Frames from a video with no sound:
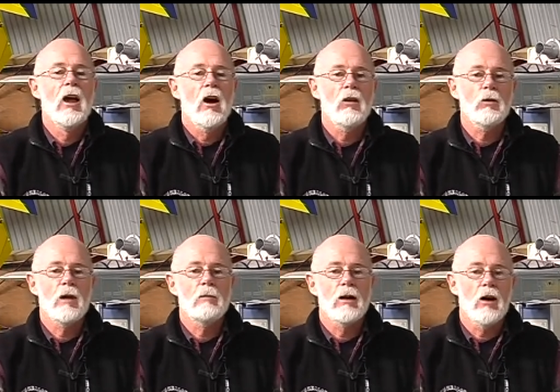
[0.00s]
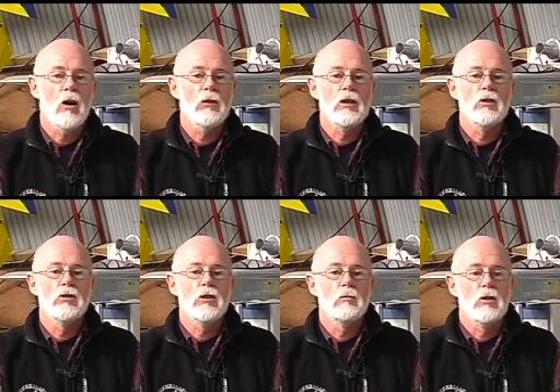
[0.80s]
on the web and on the
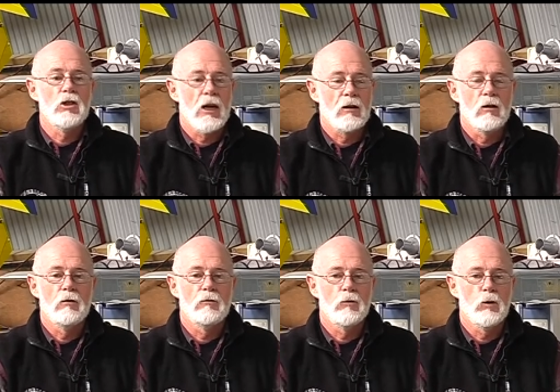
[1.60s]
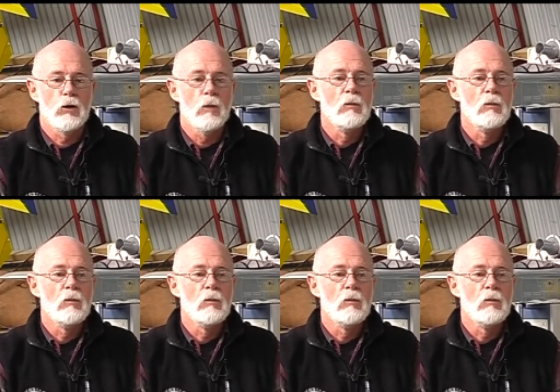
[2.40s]
YouTube channel for you.